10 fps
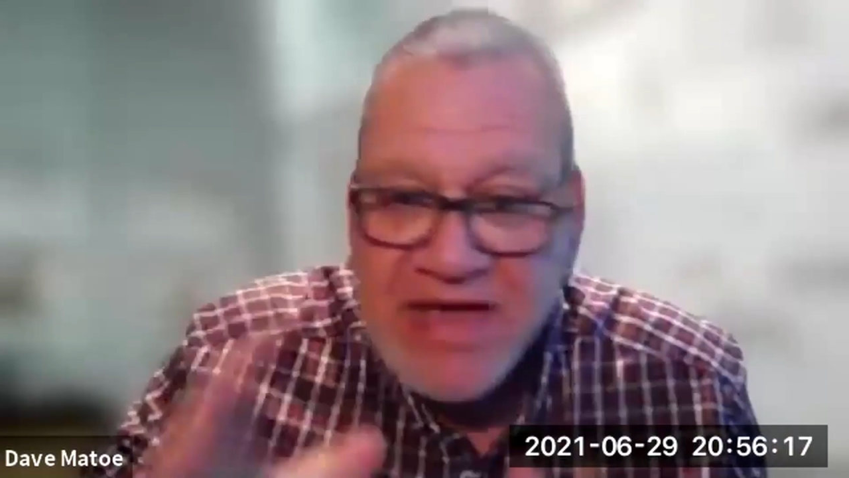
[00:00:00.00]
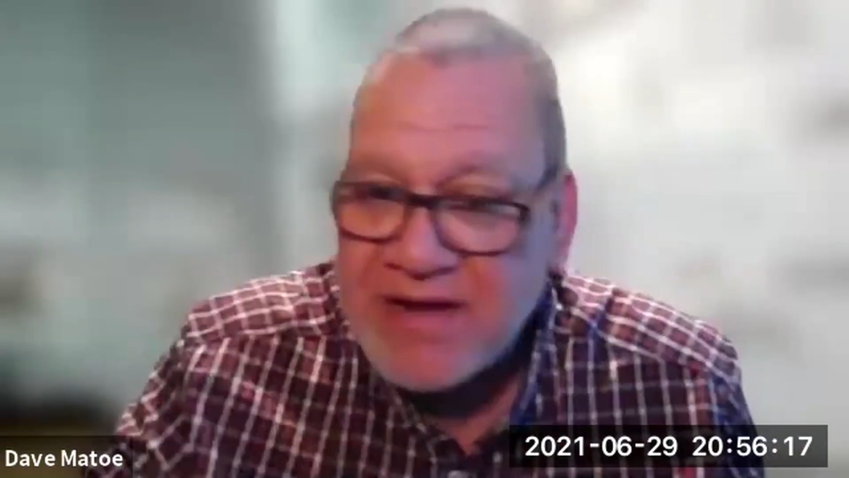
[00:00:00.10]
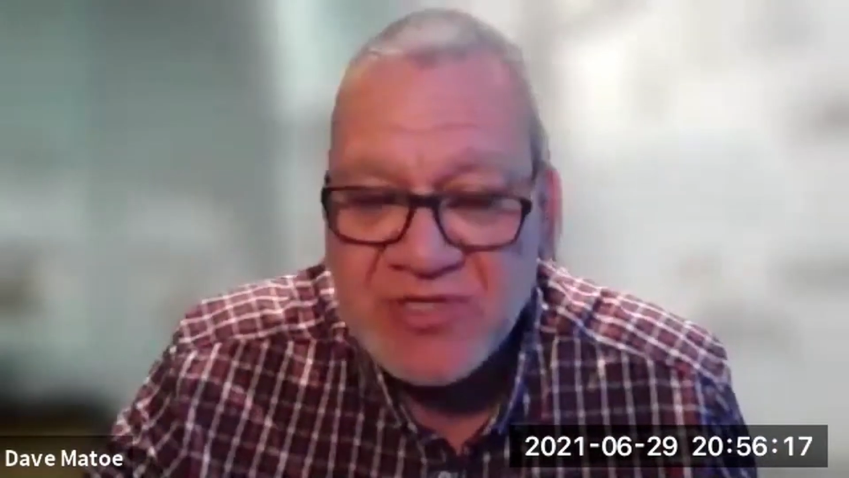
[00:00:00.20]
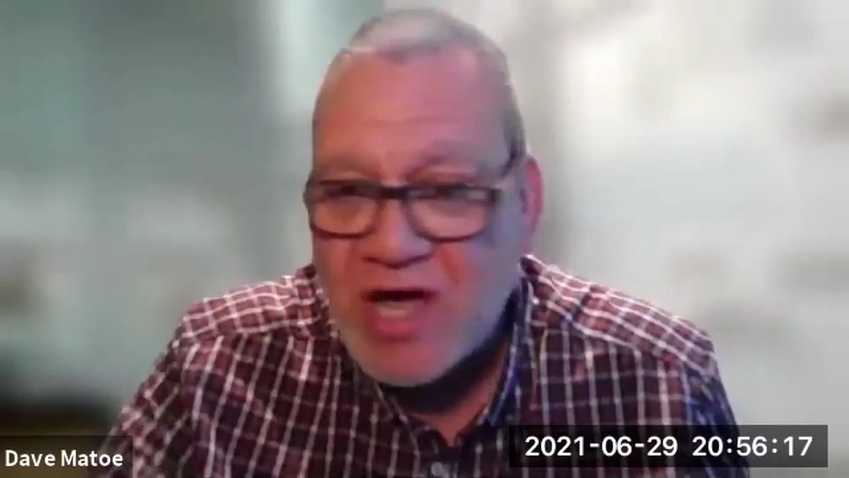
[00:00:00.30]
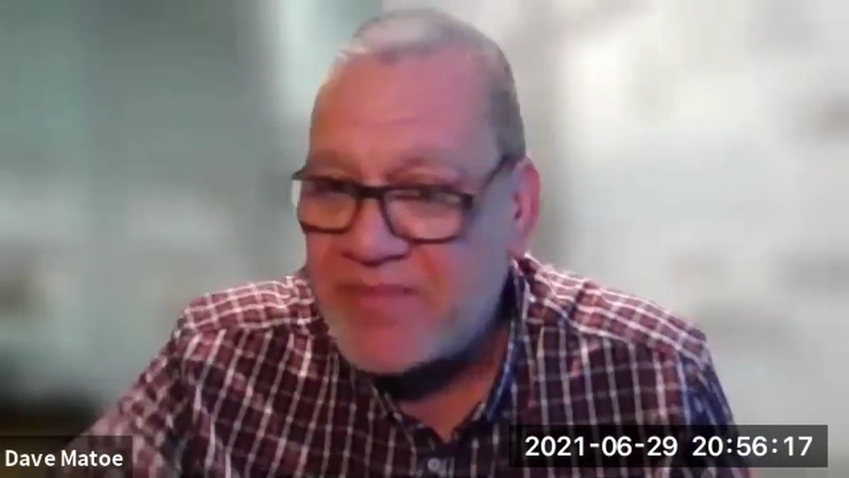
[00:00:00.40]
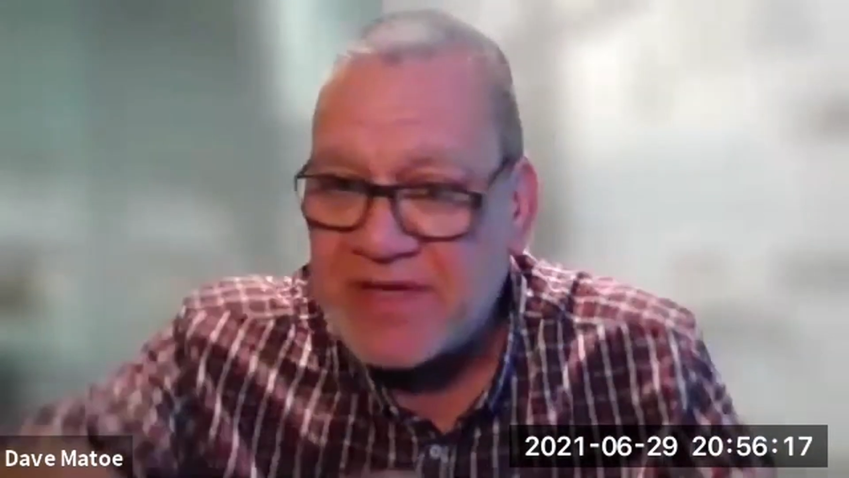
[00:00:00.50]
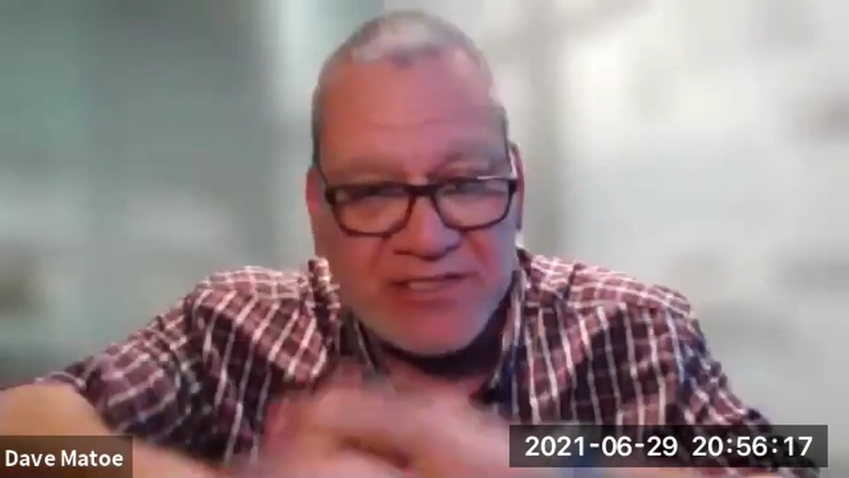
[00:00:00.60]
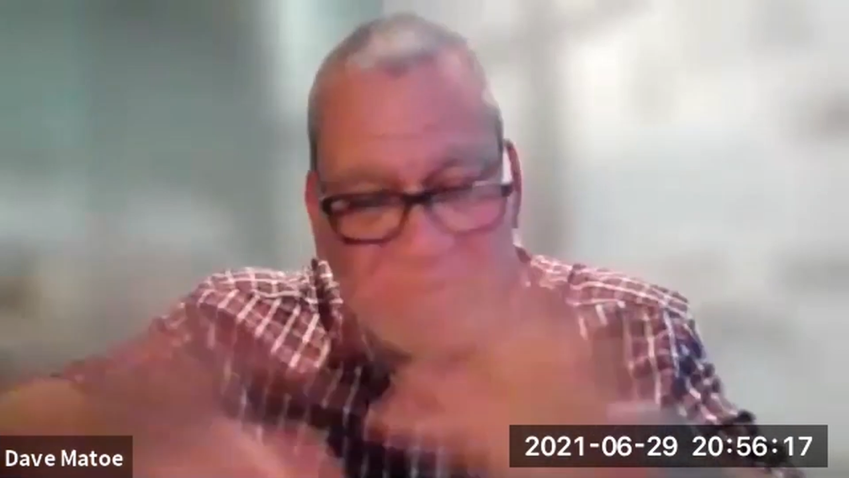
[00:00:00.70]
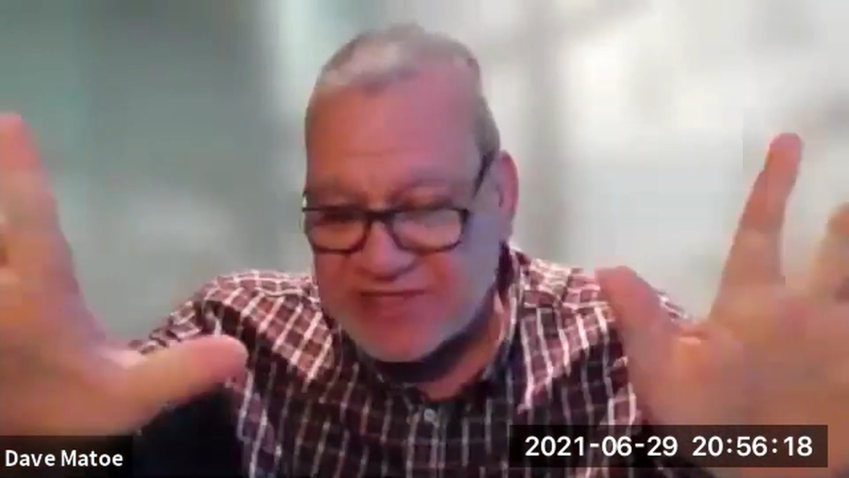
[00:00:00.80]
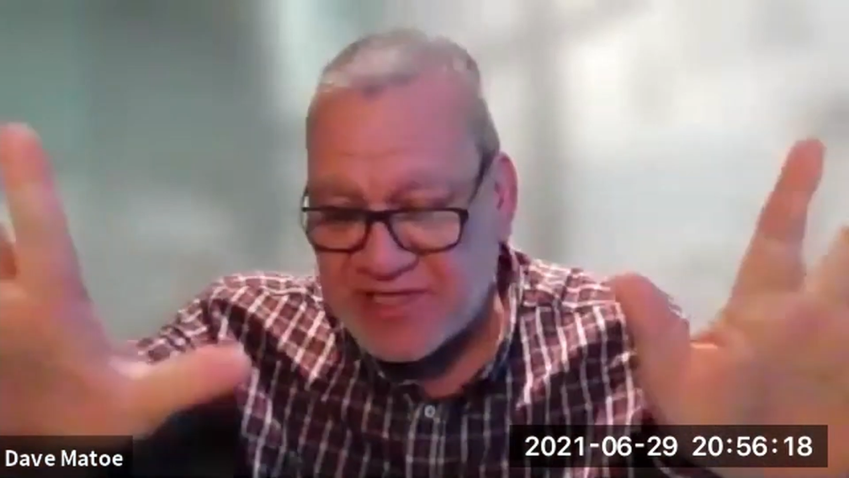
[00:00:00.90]
Madam
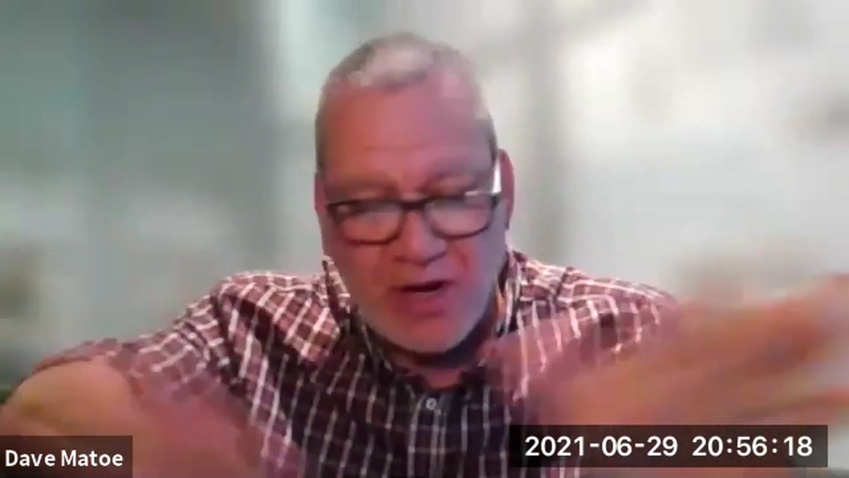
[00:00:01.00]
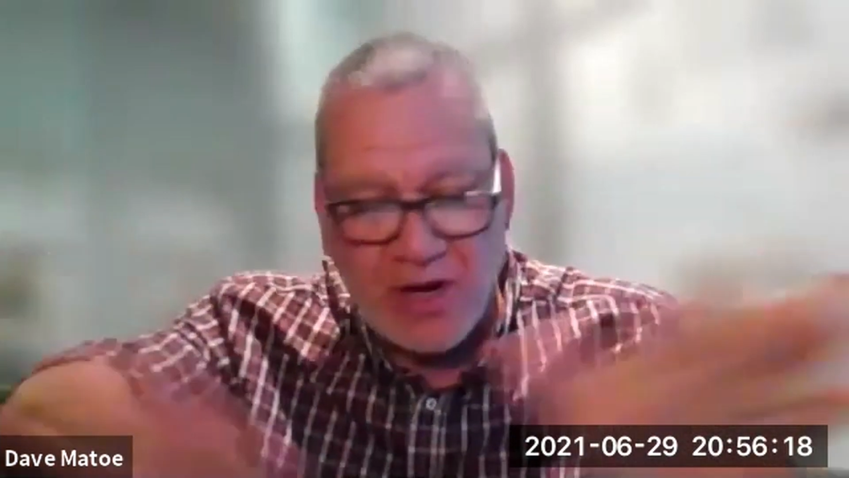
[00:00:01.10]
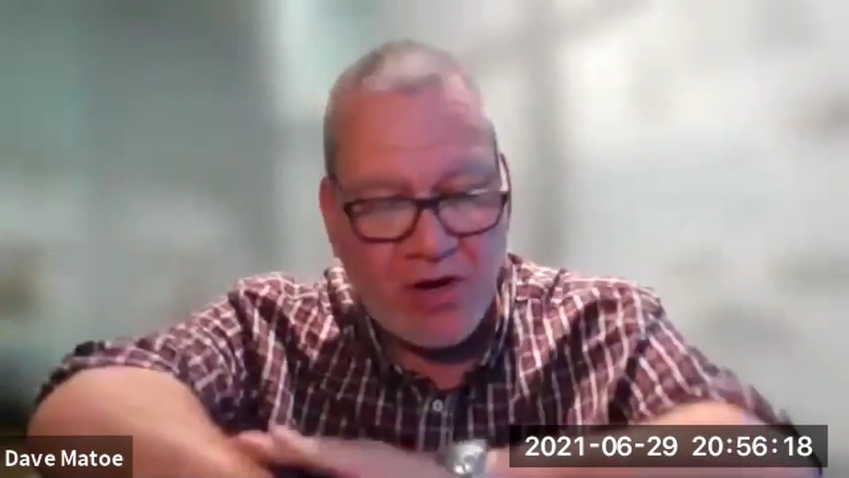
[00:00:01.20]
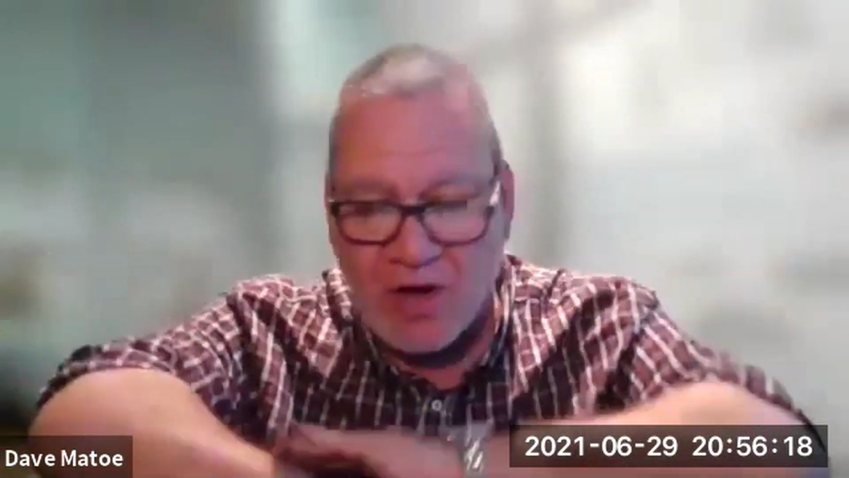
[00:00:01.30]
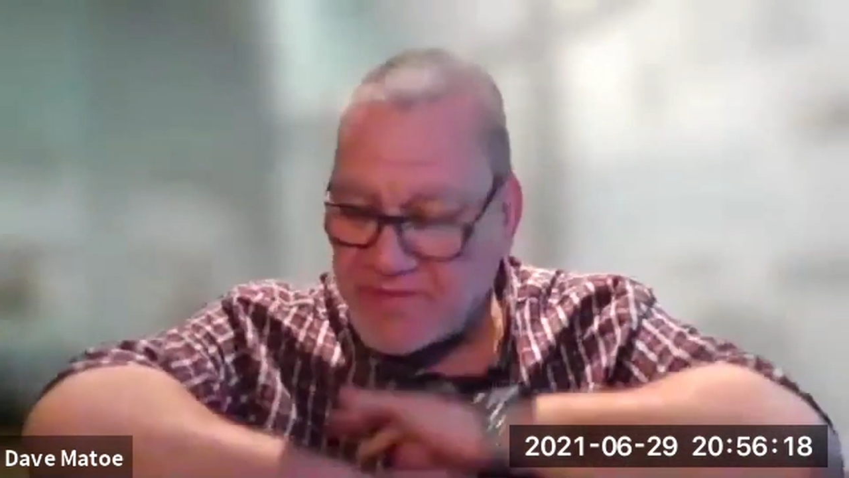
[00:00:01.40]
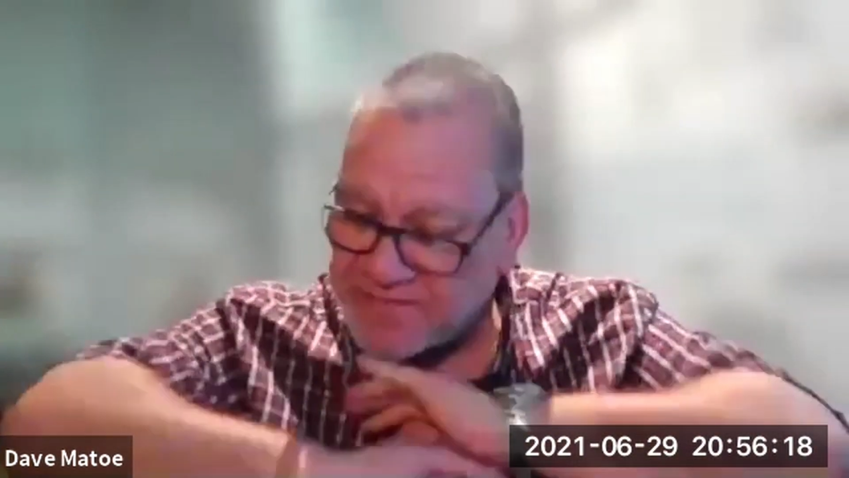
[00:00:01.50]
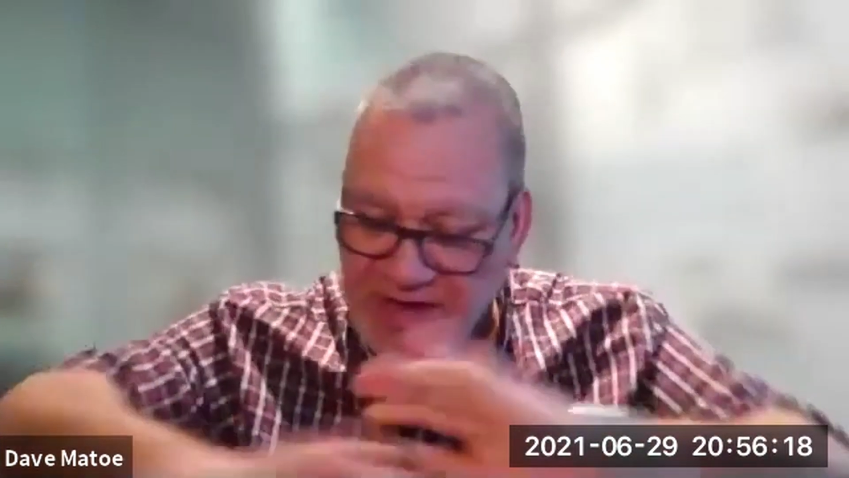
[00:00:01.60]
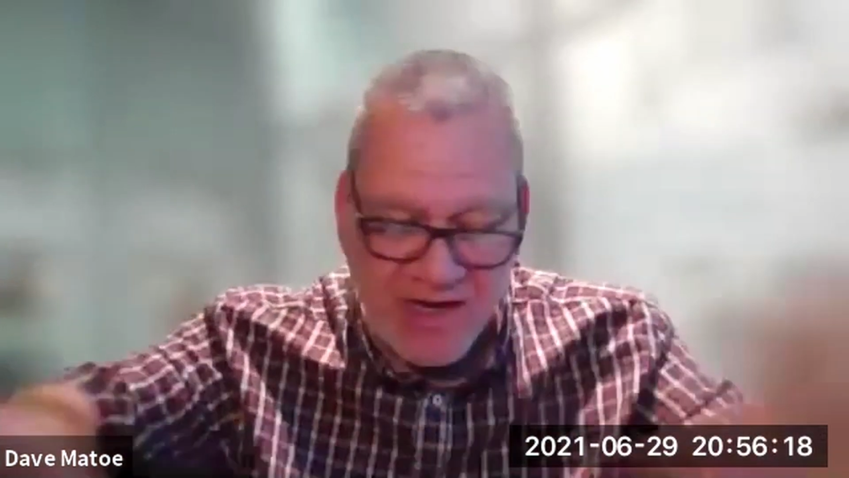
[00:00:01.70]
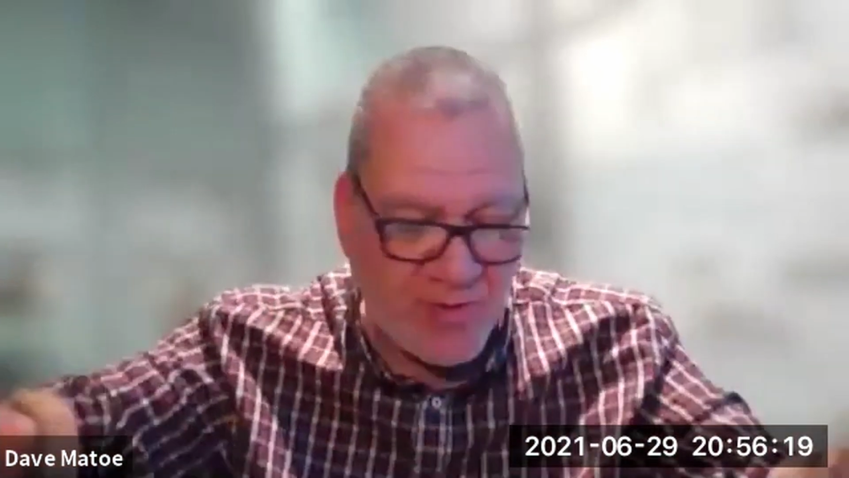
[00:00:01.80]
Timer, switch the clock off.